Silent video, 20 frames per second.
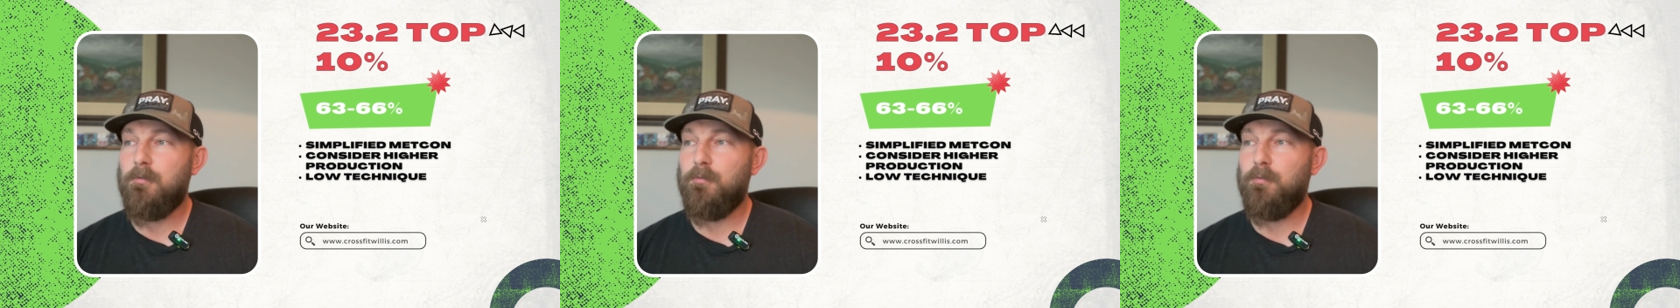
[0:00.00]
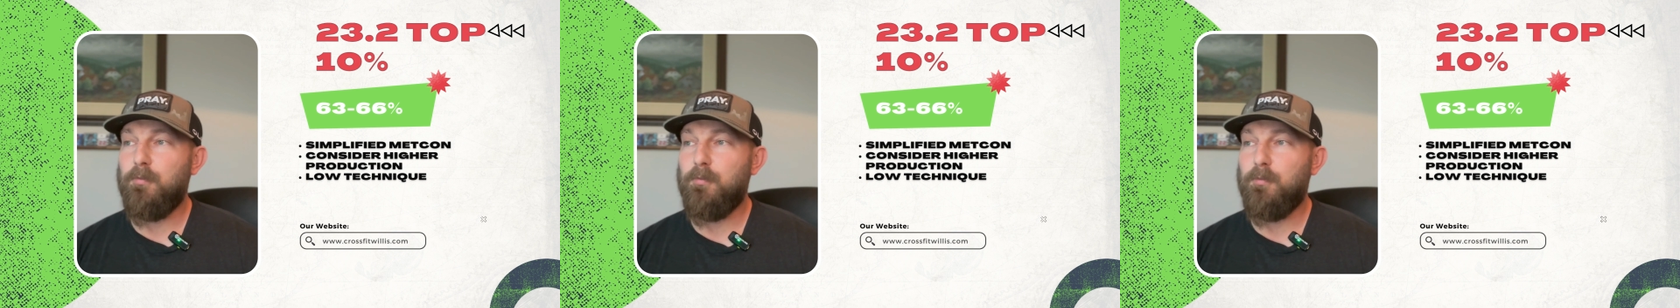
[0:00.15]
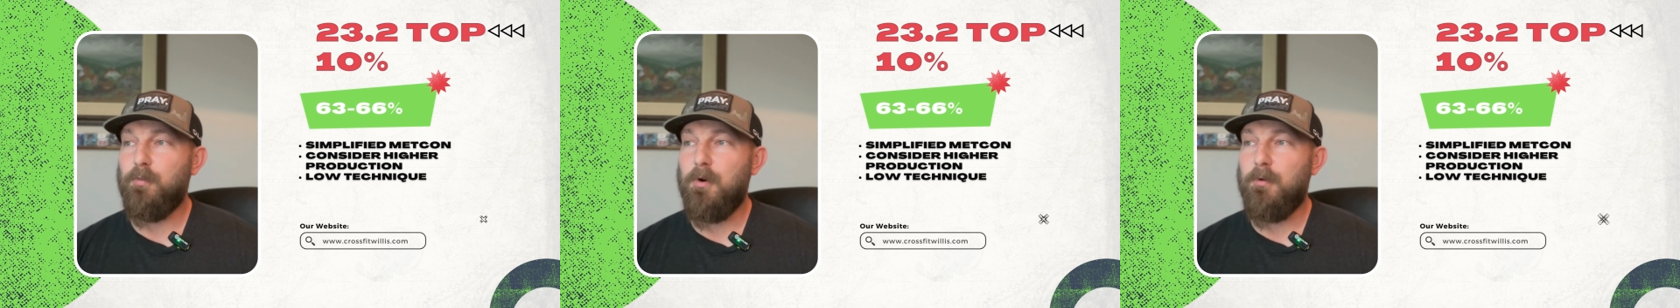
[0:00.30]

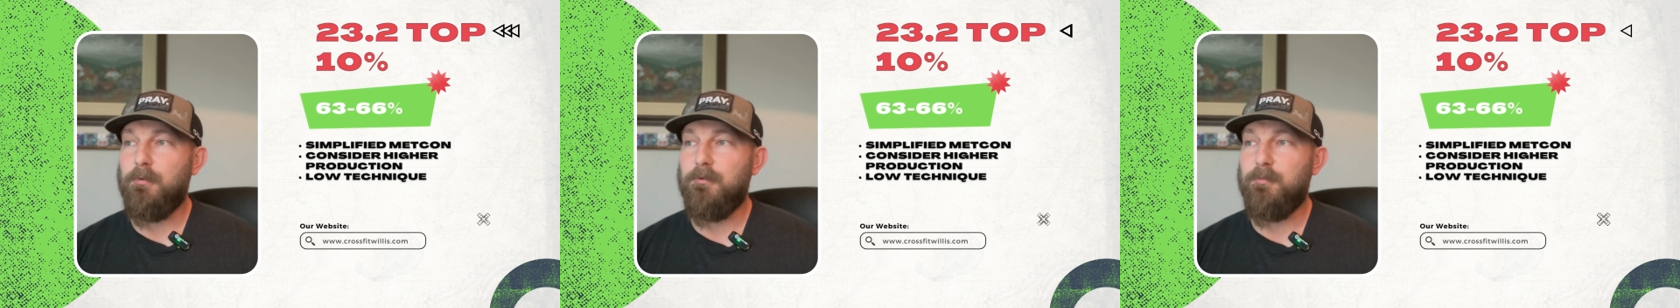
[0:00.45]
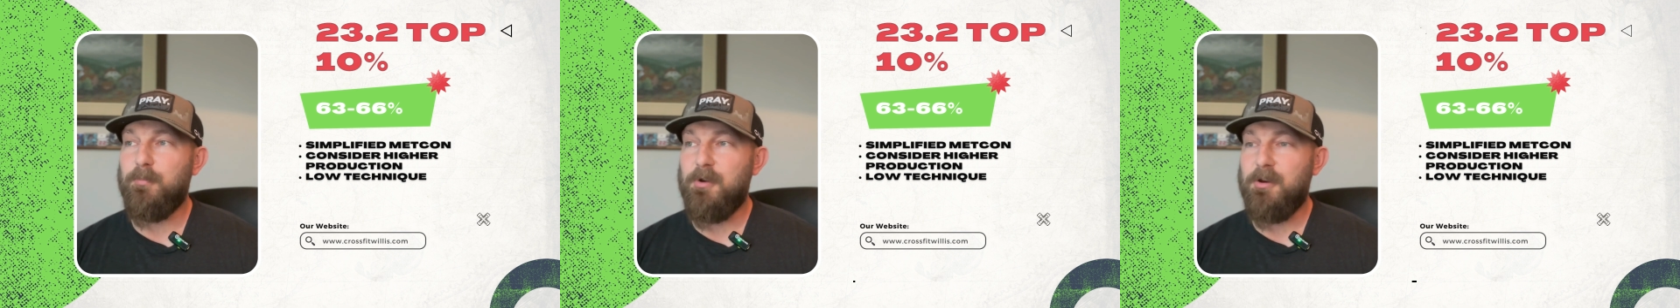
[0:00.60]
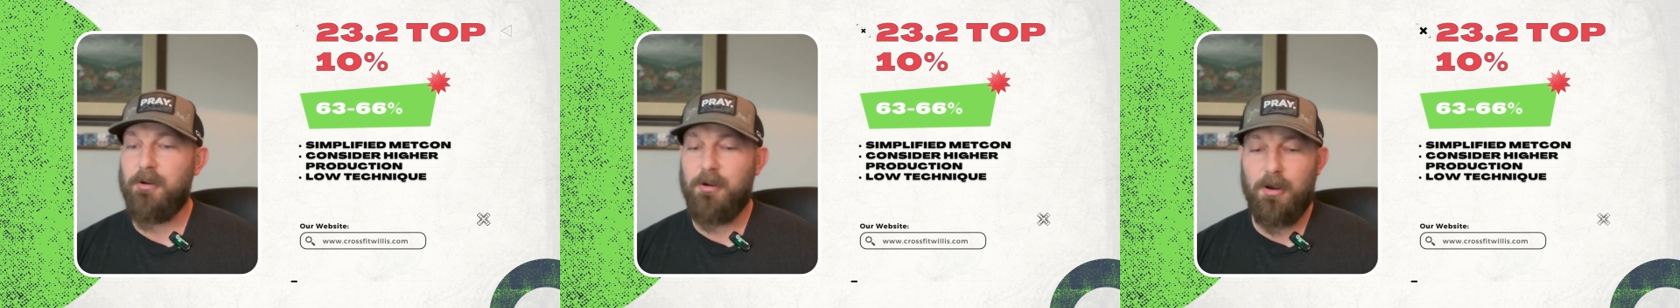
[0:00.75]
what we've
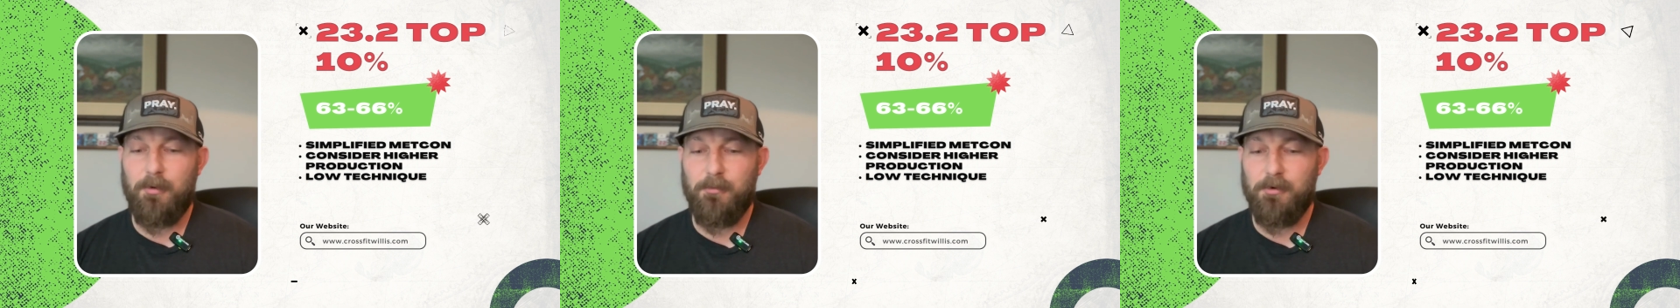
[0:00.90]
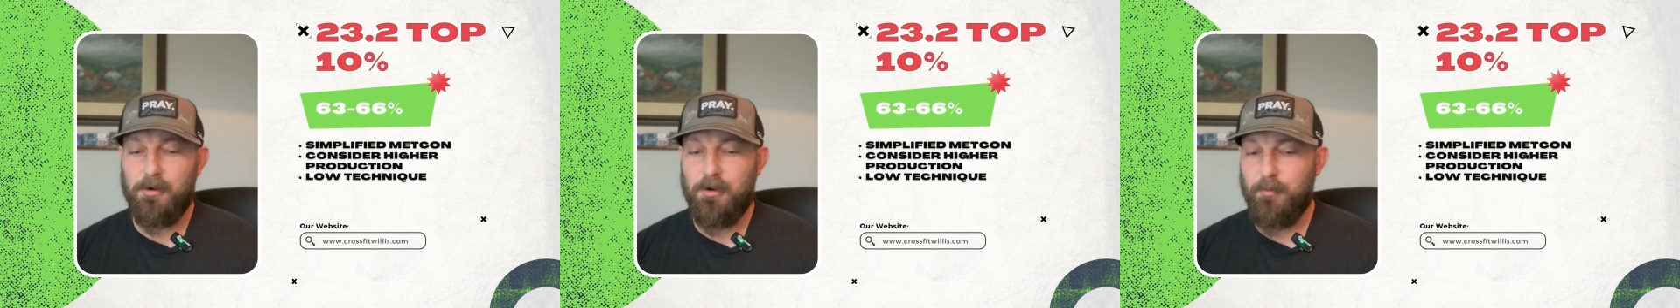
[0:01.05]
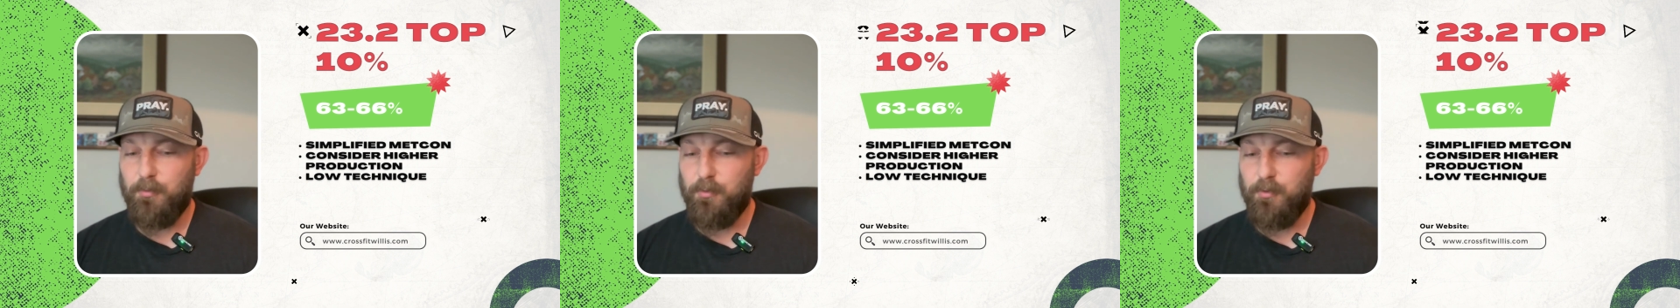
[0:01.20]
been
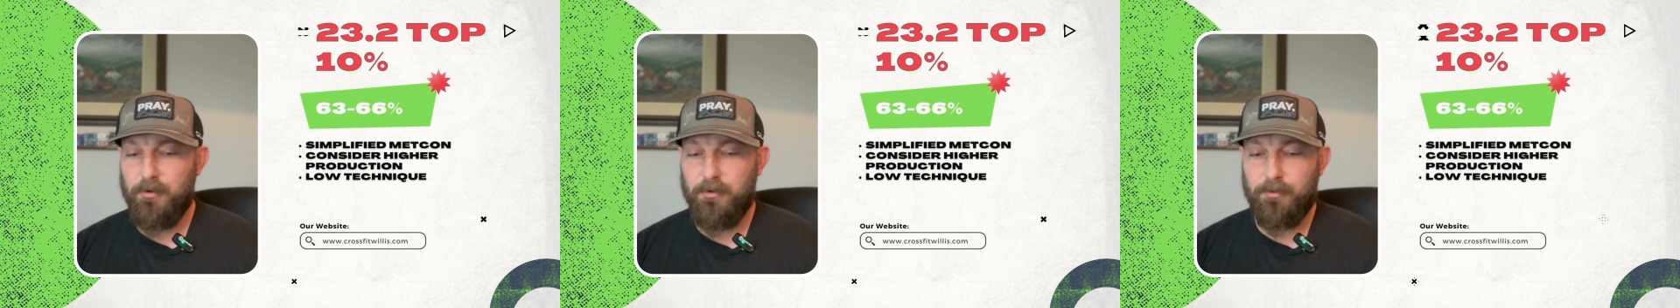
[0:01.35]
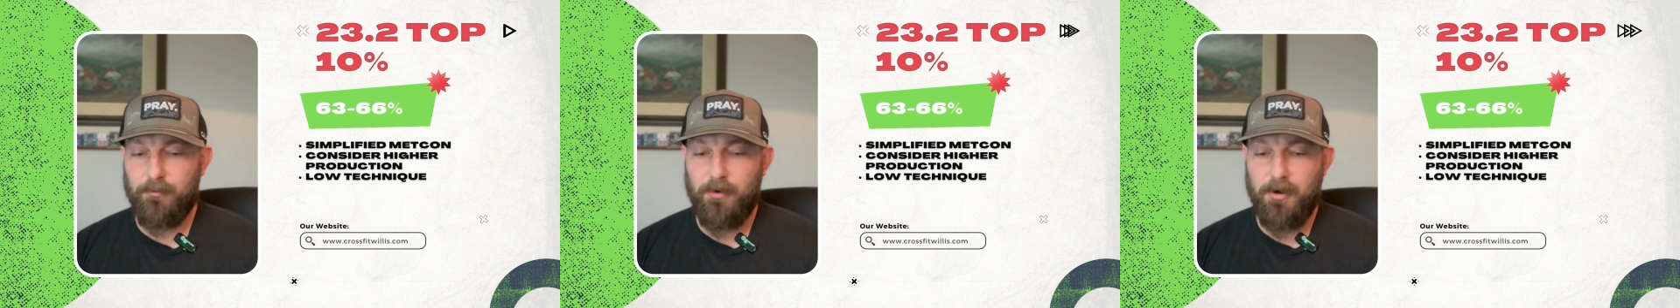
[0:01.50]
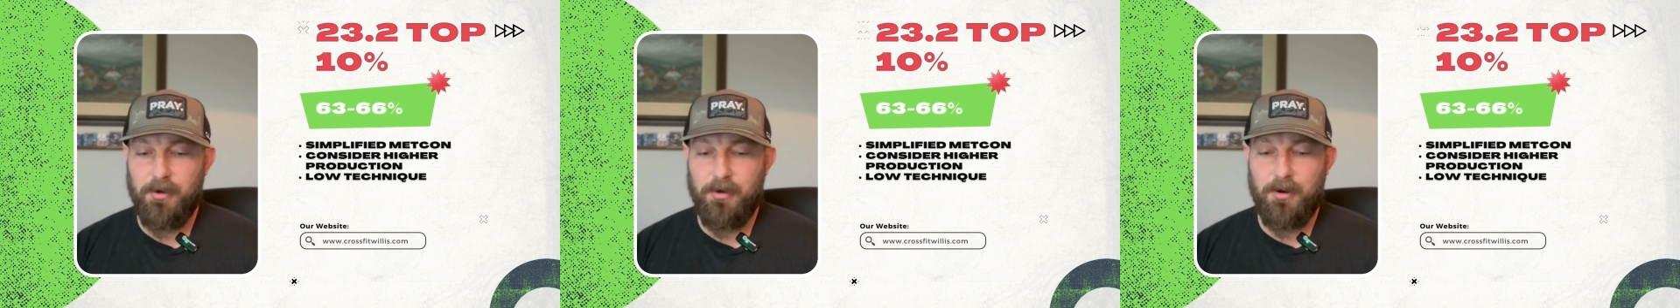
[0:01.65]
coming up with
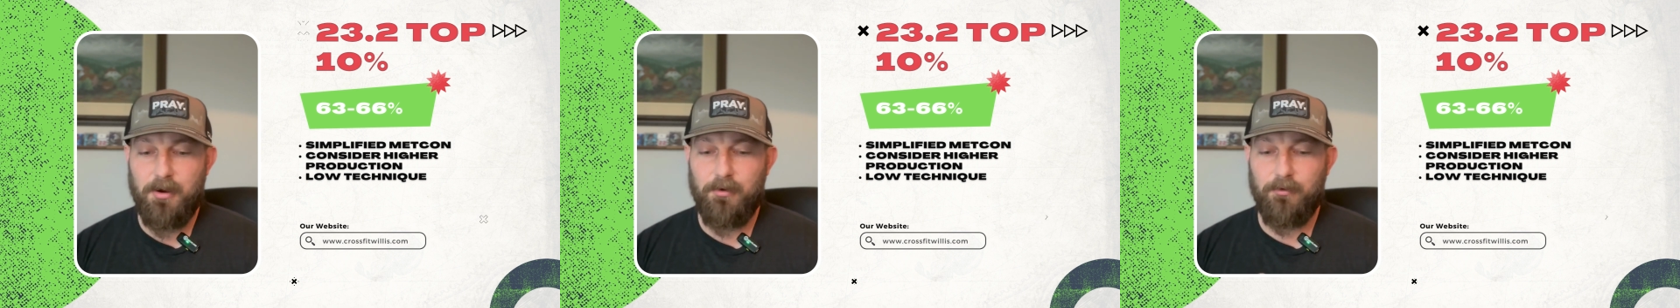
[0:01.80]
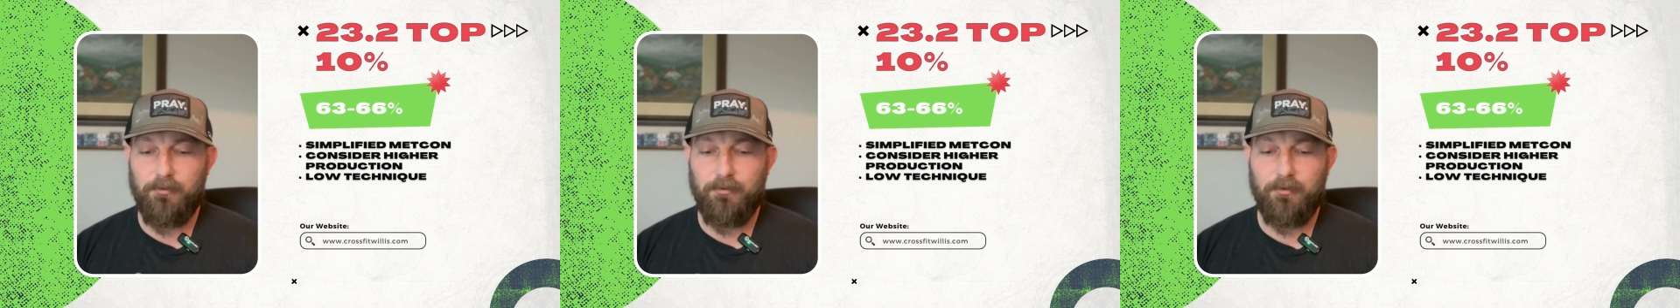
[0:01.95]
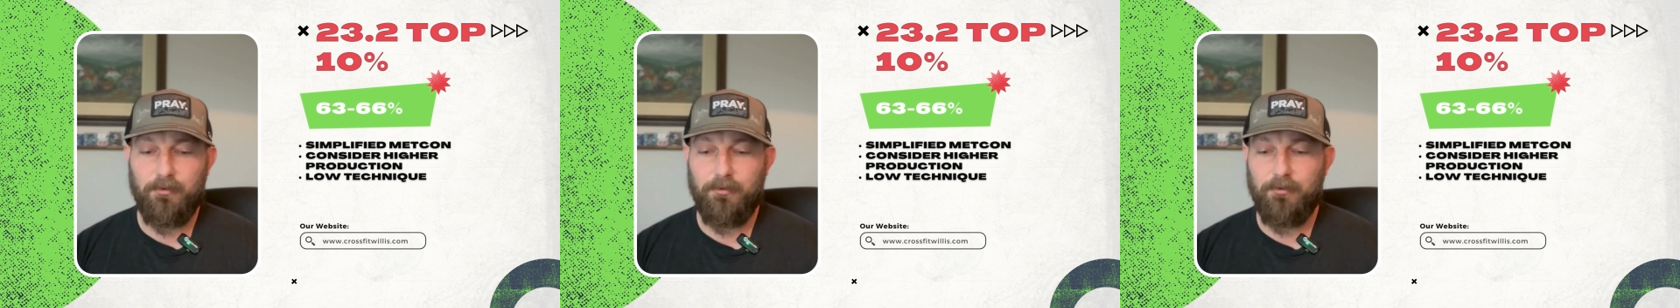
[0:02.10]
right now
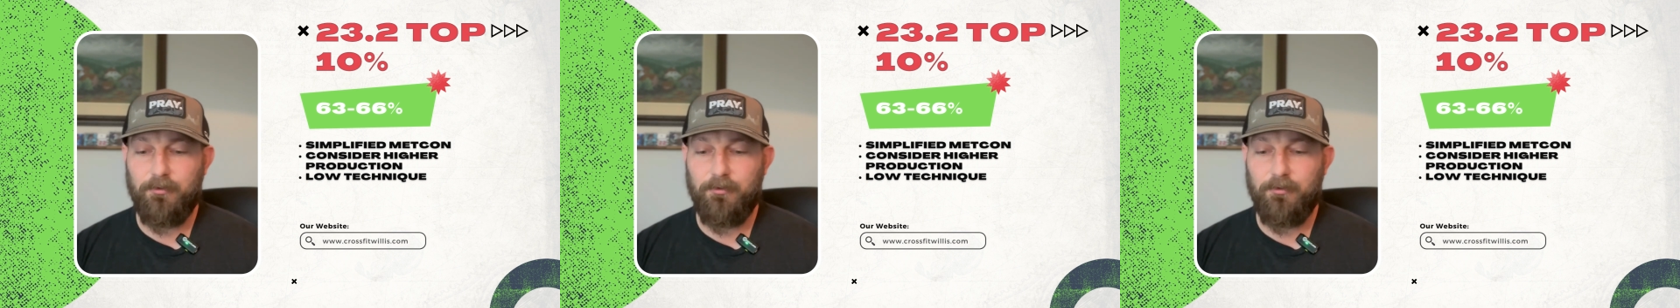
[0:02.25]
is this